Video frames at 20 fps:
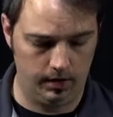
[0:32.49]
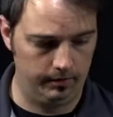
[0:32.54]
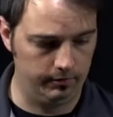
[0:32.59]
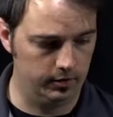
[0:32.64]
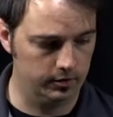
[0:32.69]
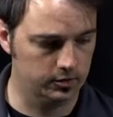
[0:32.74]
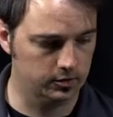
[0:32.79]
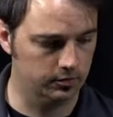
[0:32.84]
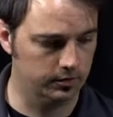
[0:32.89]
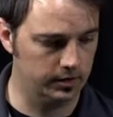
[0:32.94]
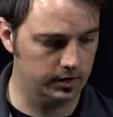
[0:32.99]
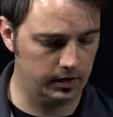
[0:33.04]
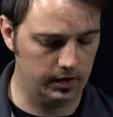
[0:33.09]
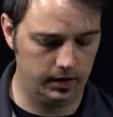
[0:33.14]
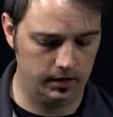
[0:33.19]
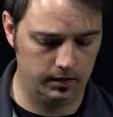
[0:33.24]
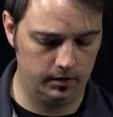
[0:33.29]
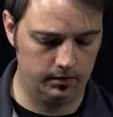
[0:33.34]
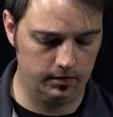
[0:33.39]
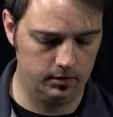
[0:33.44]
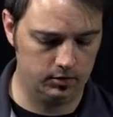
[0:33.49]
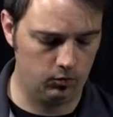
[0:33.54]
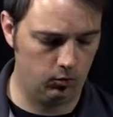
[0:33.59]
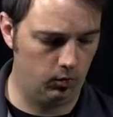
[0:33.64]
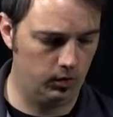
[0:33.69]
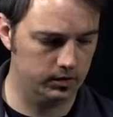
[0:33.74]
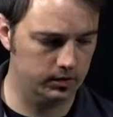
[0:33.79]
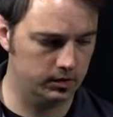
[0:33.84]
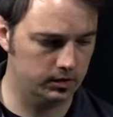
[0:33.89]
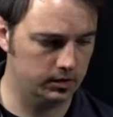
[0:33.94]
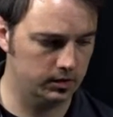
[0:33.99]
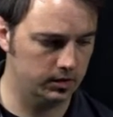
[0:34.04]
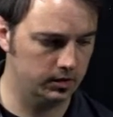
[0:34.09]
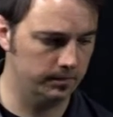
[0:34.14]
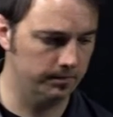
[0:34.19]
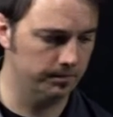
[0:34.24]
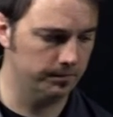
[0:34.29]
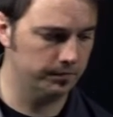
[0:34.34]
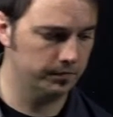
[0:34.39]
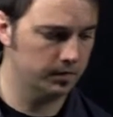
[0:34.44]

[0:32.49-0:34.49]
I've also indicated this quantity